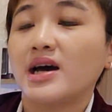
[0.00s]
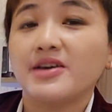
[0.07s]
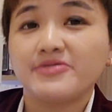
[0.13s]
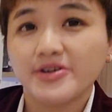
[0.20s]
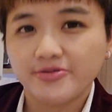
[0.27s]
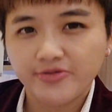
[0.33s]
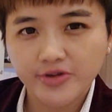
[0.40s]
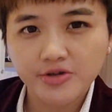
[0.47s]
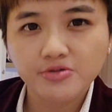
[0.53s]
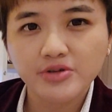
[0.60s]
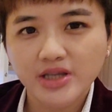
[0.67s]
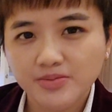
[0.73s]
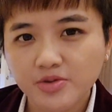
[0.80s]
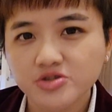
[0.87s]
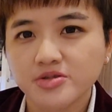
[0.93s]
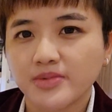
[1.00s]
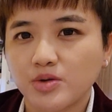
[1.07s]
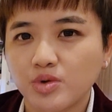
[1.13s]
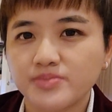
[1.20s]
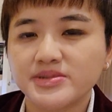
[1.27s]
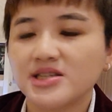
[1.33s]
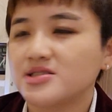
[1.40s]
I have a few ebooks on
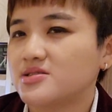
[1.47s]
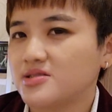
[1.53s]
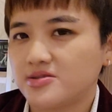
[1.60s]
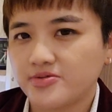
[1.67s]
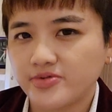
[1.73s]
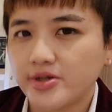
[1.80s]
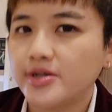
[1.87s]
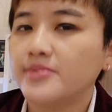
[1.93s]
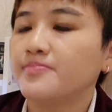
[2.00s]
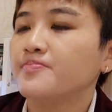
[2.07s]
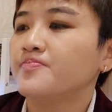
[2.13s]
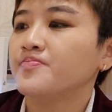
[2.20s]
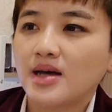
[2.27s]
my website, it's free.